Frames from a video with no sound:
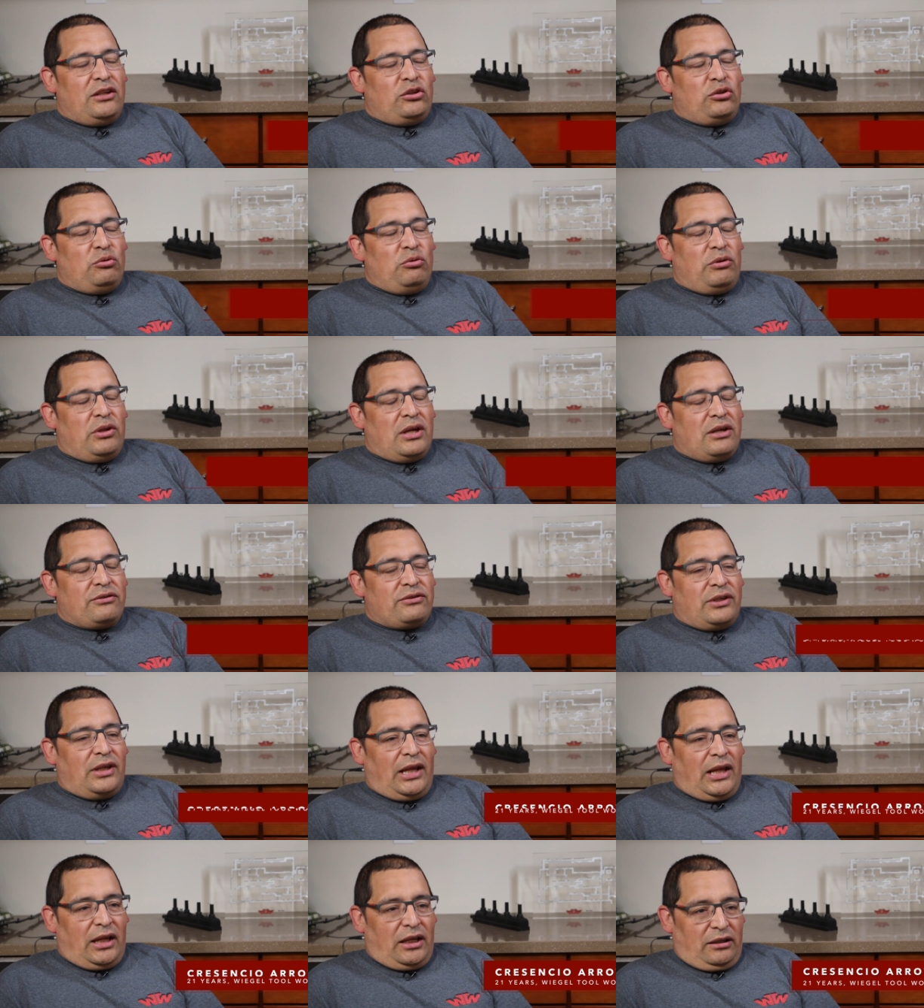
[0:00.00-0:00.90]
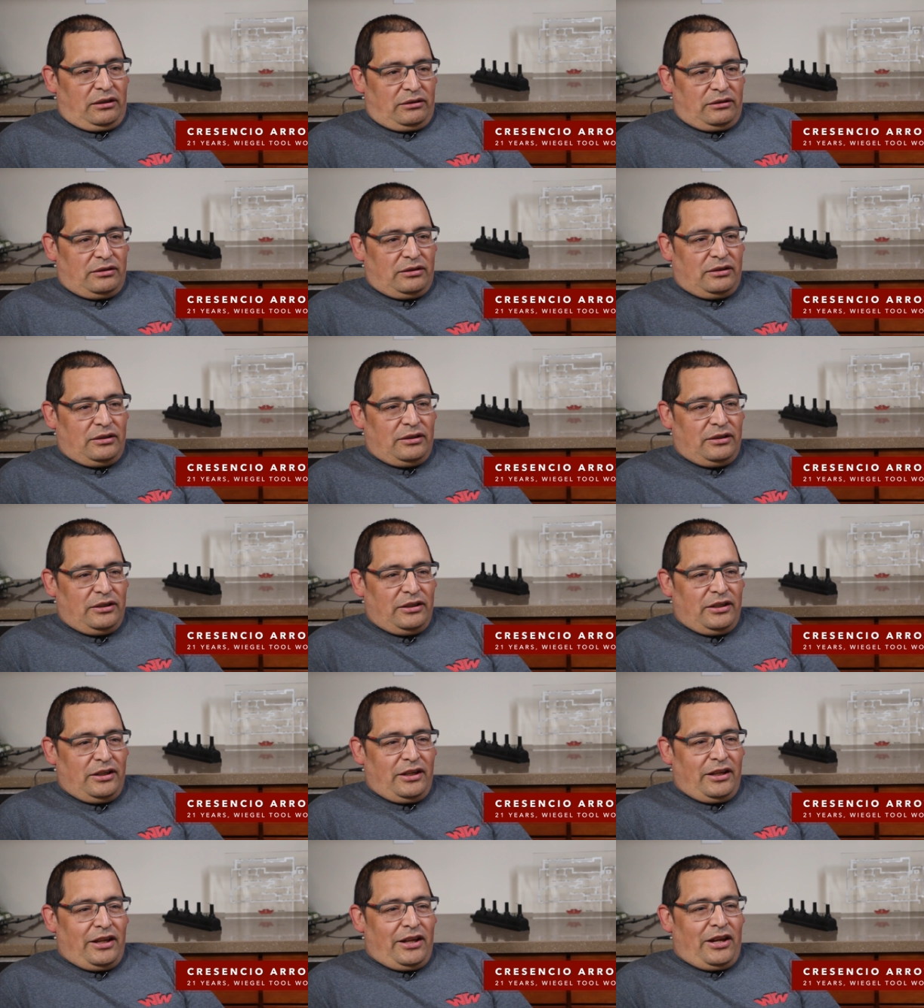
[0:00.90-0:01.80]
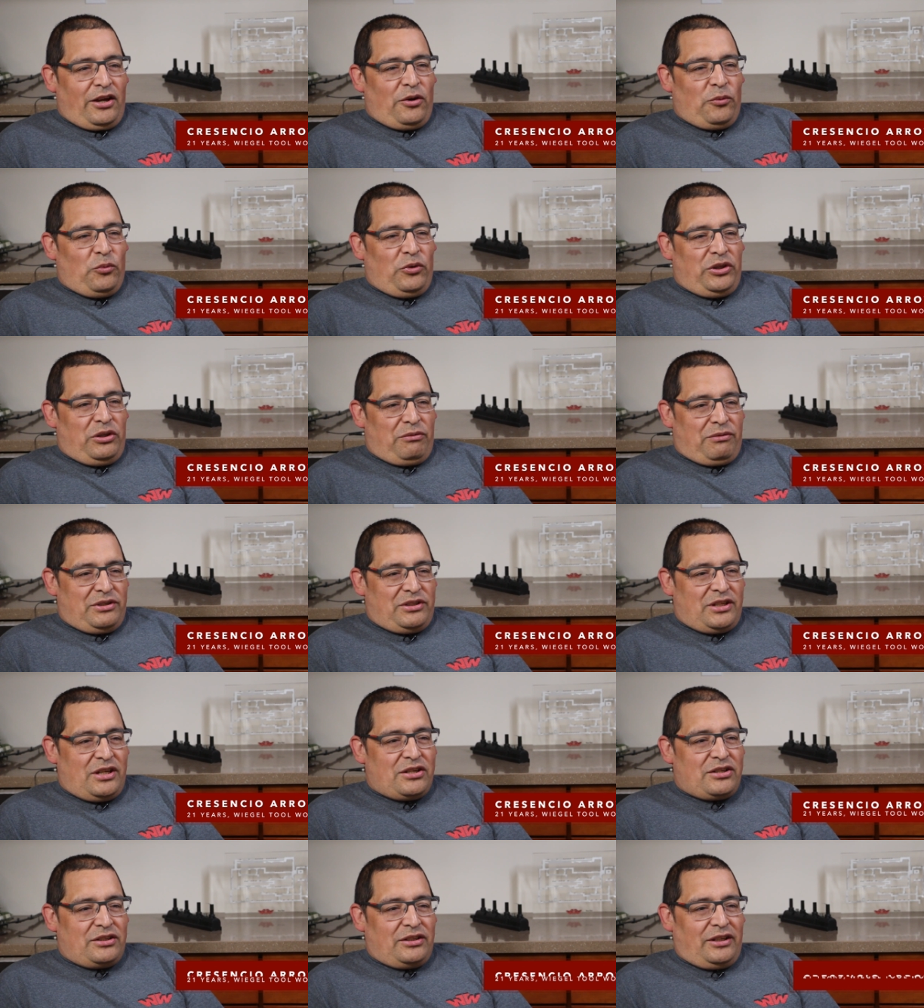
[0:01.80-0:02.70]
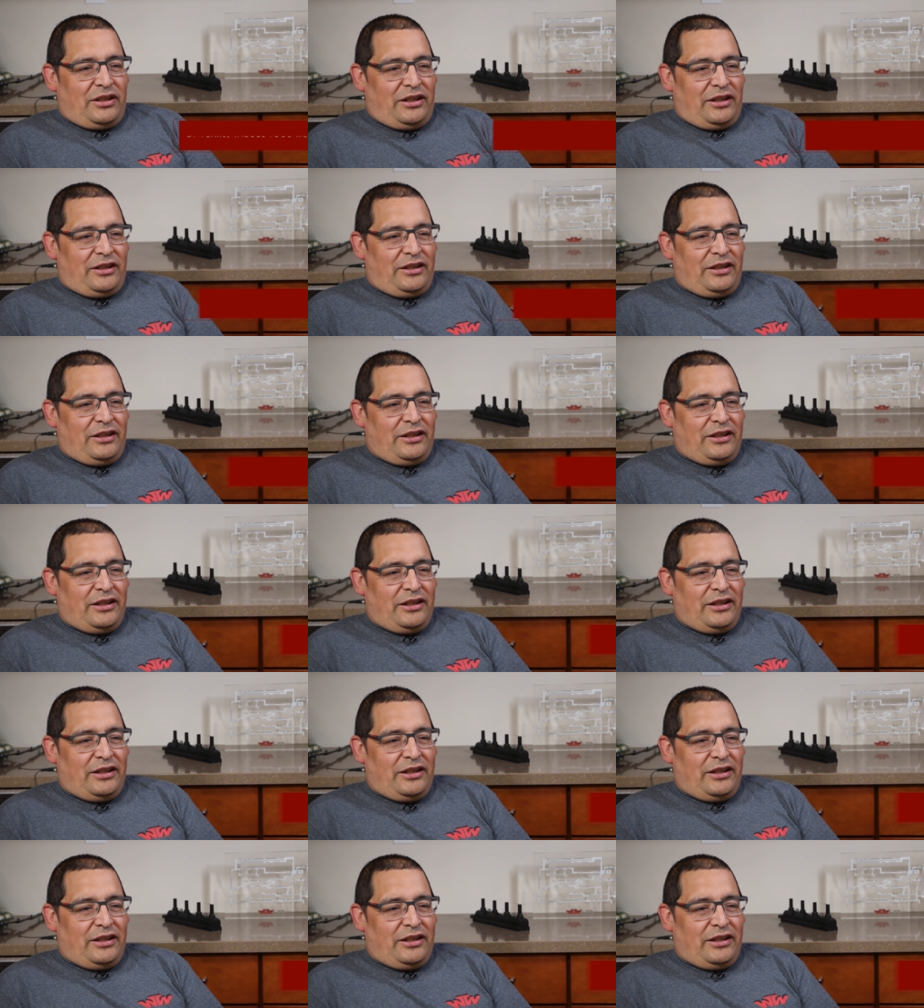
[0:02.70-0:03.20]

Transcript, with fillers: in 2008, when the recession hit,